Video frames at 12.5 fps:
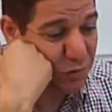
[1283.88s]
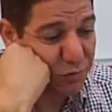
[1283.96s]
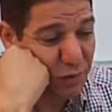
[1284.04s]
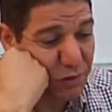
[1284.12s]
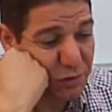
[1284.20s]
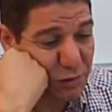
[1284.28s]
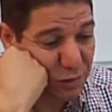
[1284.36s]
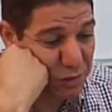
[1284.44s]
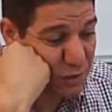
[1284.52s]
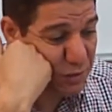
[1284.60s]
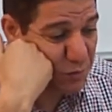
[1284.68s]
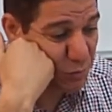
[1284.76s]
factor in
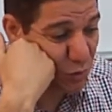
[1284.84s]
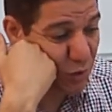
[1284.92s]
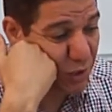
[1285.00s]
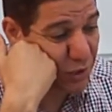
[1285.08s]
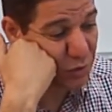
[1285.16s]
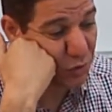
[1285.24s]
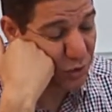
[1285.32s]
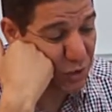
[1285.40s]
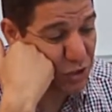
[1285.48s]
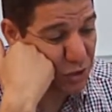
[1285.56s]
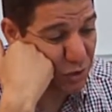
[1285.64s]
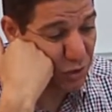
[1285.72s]
his moral
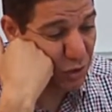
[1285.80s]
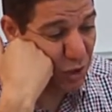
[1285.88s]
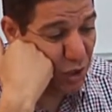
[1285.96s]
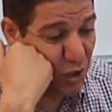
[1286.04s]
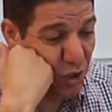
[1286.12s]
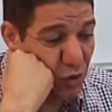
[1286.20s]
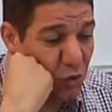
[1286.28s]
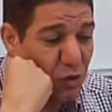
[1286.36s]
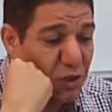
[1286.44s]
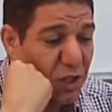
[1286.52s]
education. Only